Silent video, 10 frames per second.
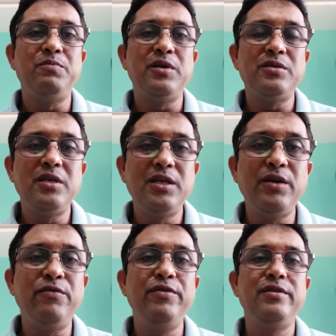
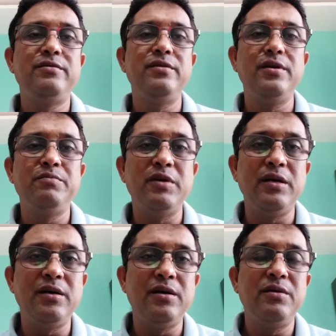sitting with
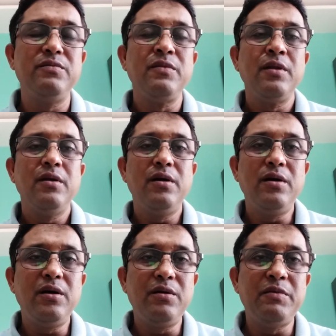
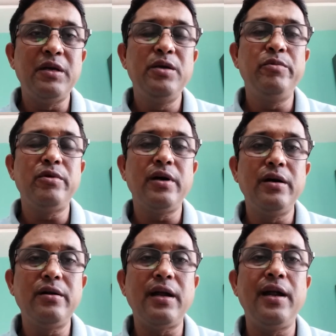him or
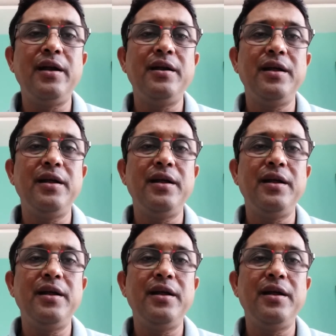her, and